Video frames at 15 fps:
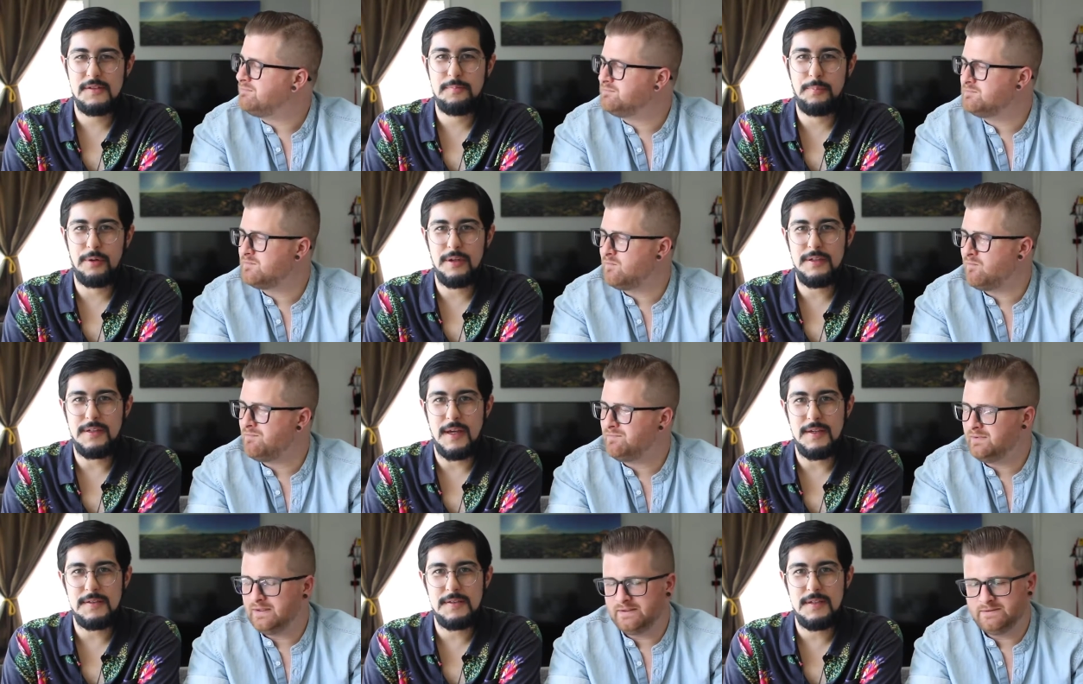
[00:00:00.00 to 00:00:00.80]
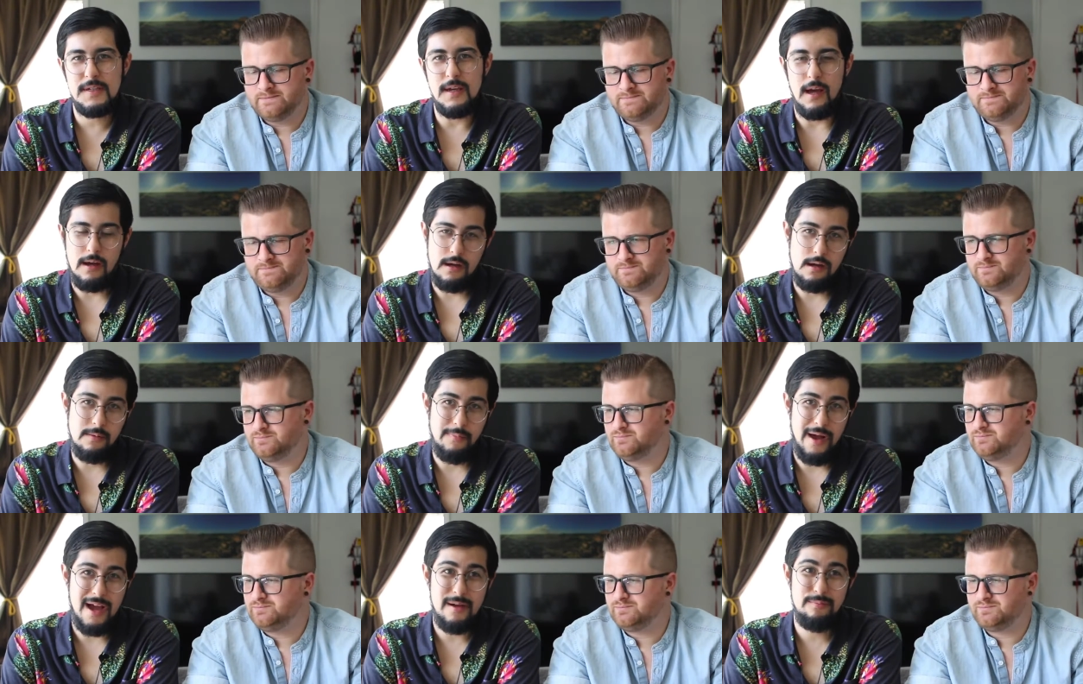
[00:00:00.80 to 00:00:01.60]
Speaker 1: is pretty tasty.
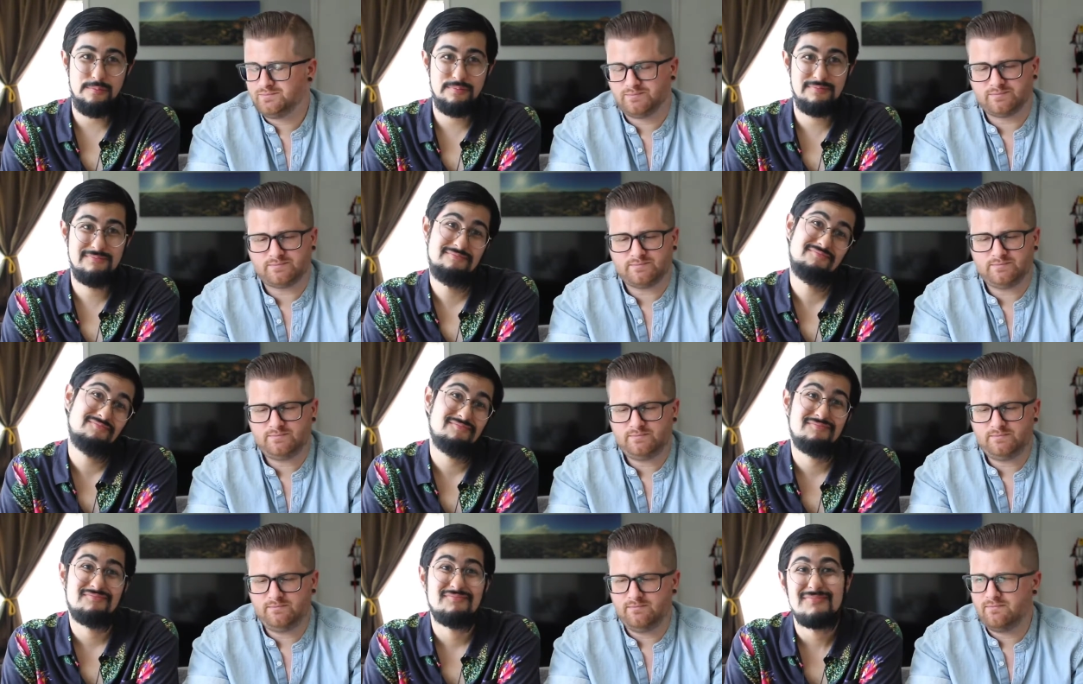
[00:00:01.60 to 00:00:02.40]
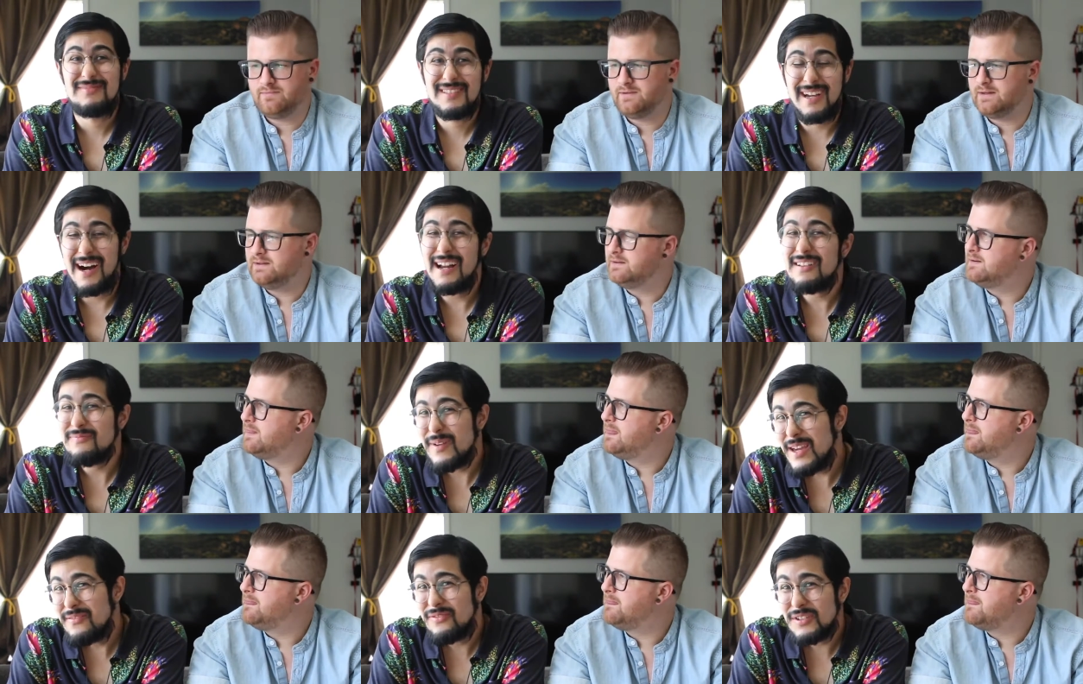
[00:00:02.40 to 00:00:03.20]
I kind of
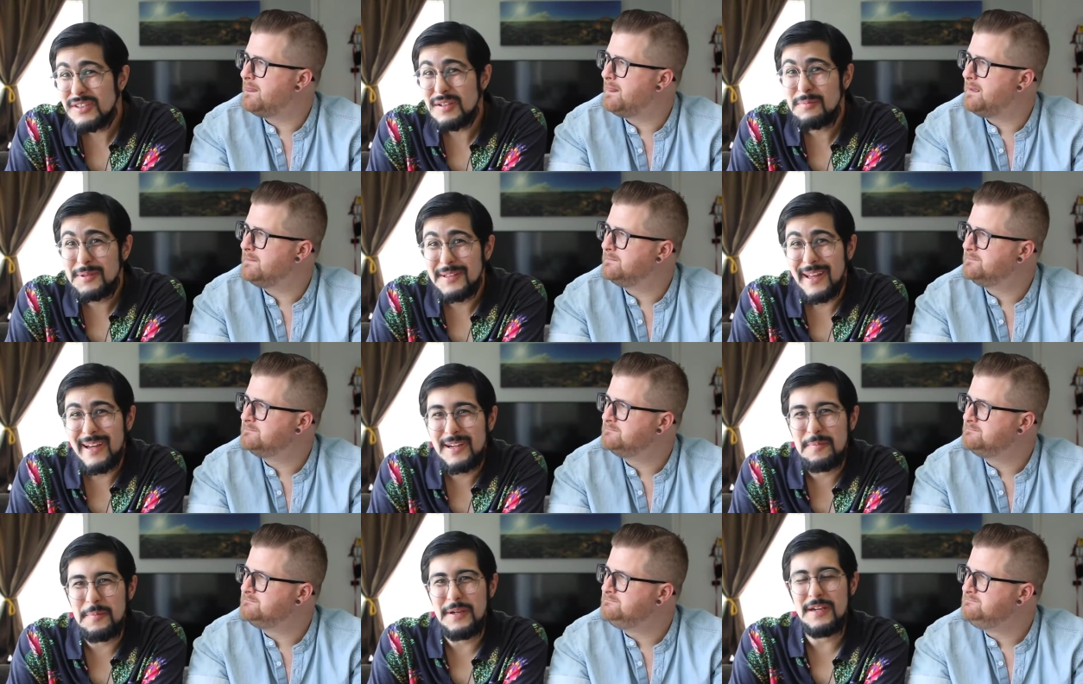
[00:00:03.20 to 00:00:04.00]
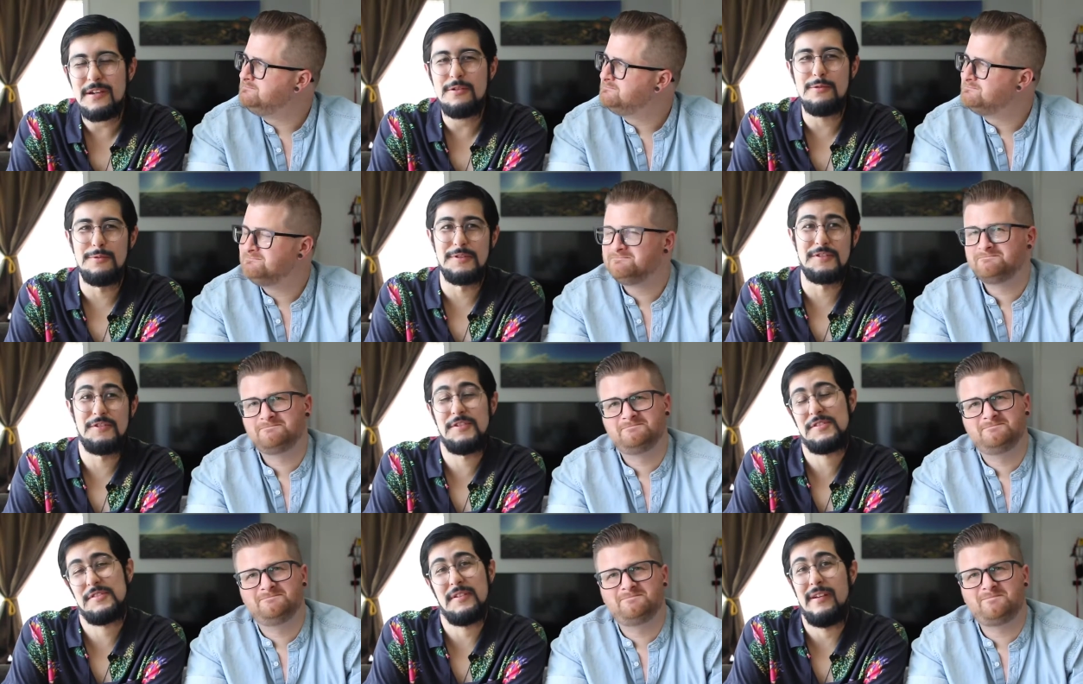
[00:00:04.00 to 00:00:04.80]
made for someone like me who was
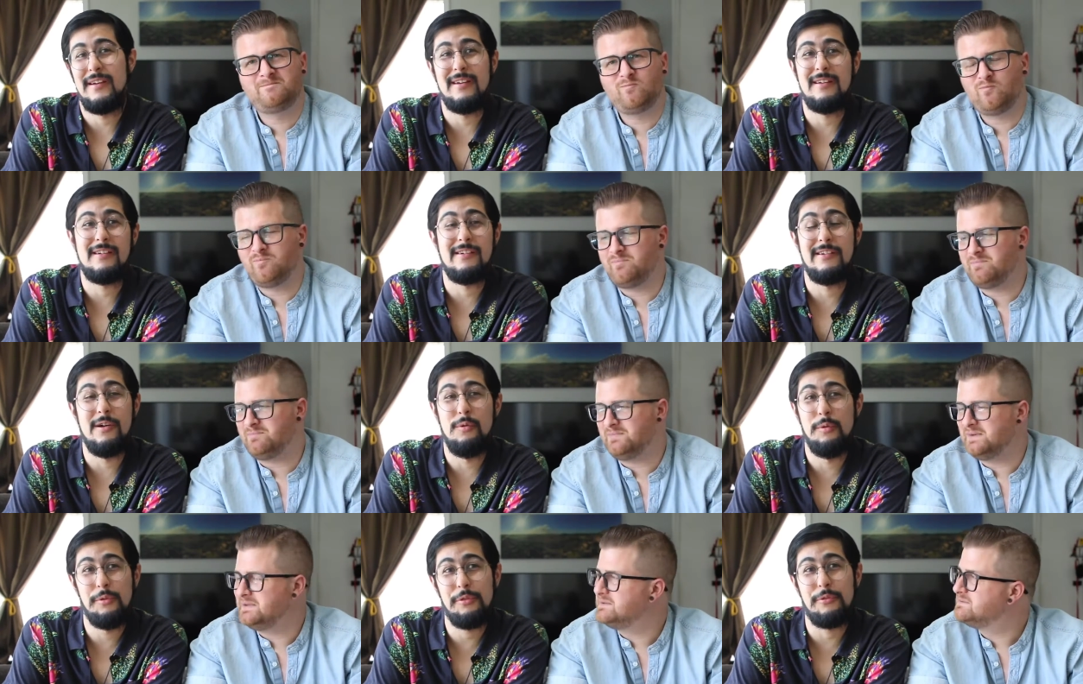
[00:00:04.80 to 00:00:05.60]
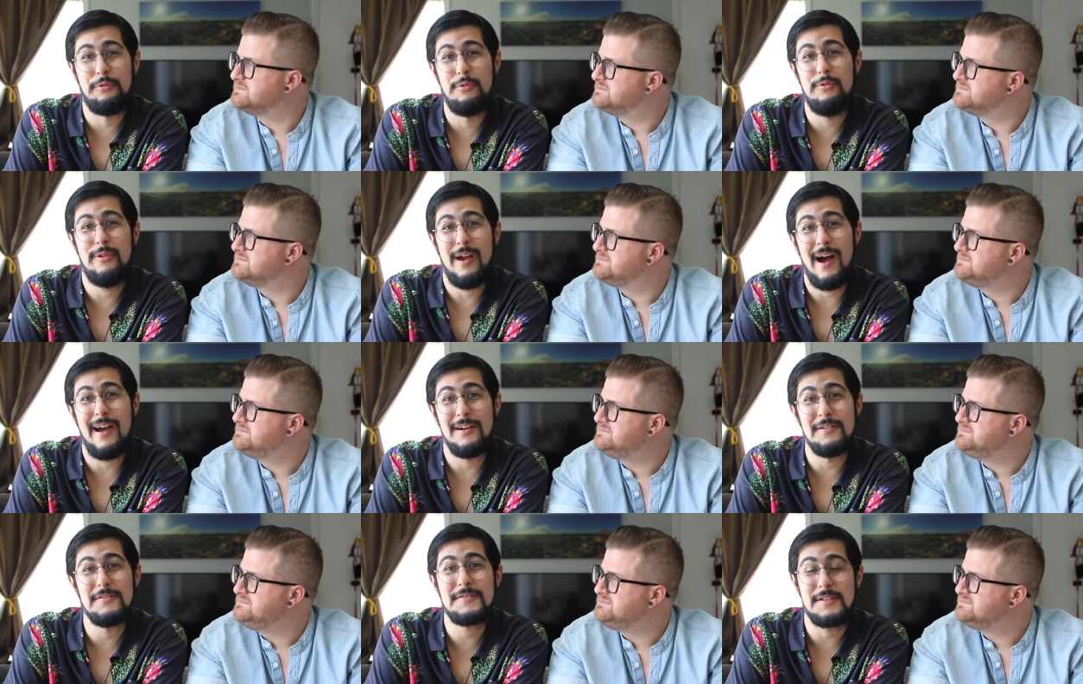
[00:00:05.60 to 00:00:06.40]
just like going through the
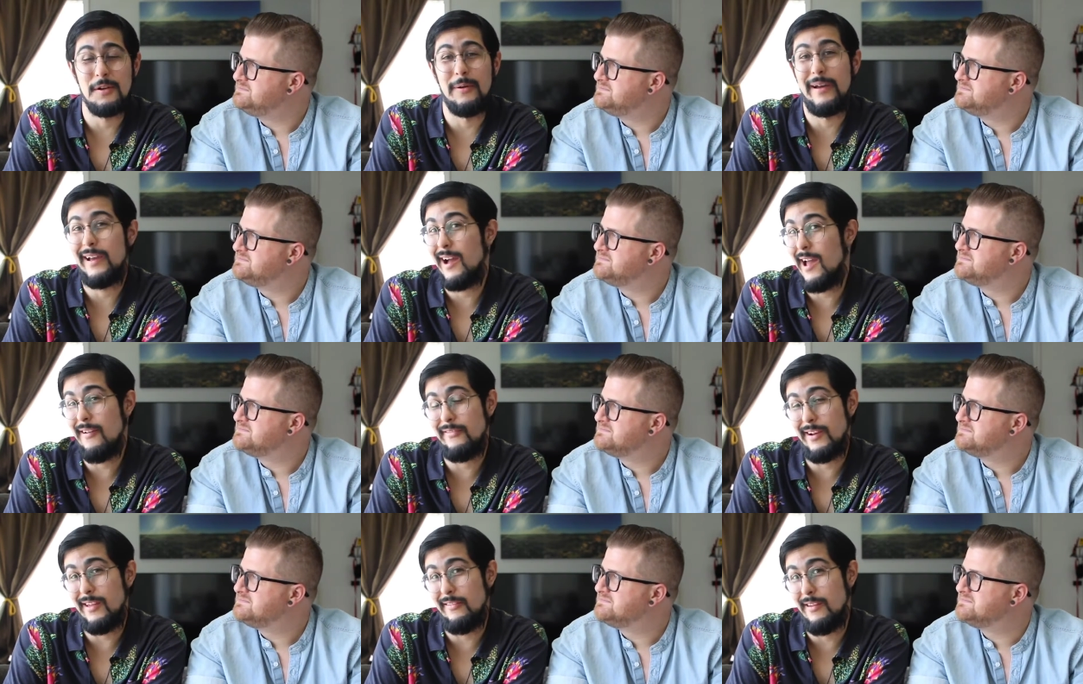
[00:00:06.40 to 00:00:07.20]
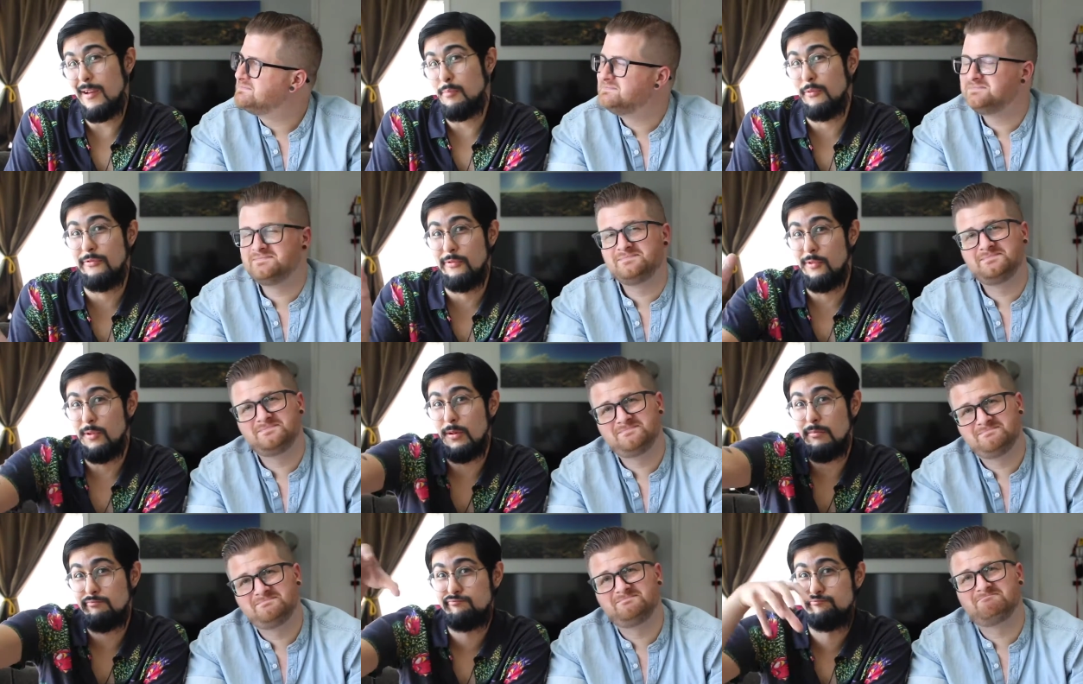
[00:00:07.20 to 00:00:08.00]
aisles going, I haven't had that
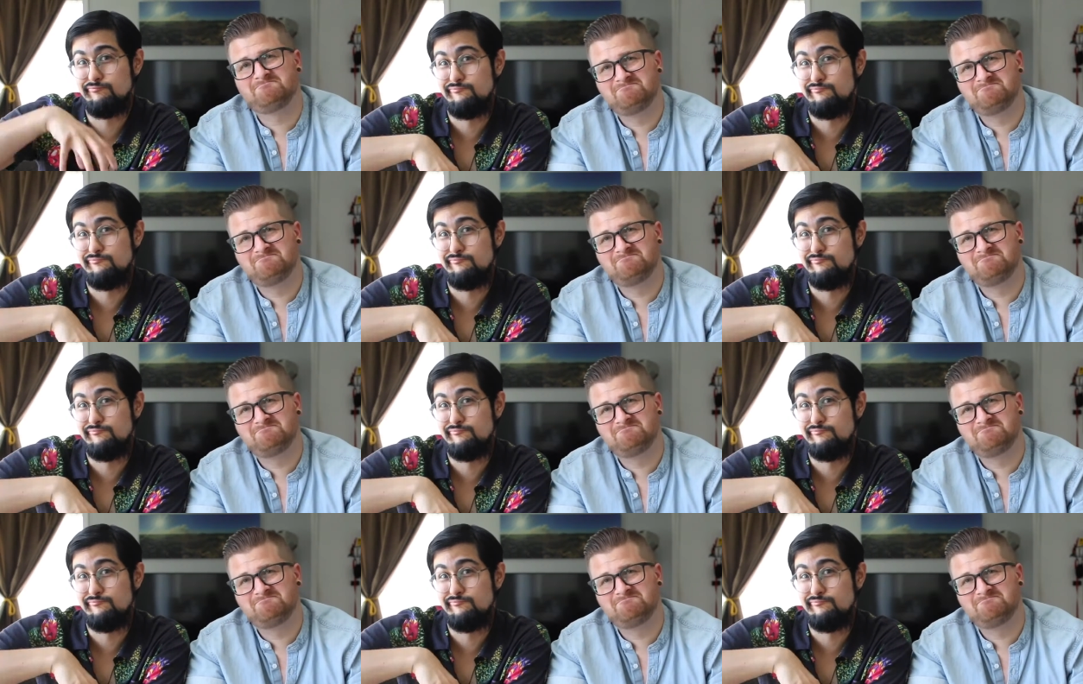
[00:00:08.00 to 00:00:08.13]
before.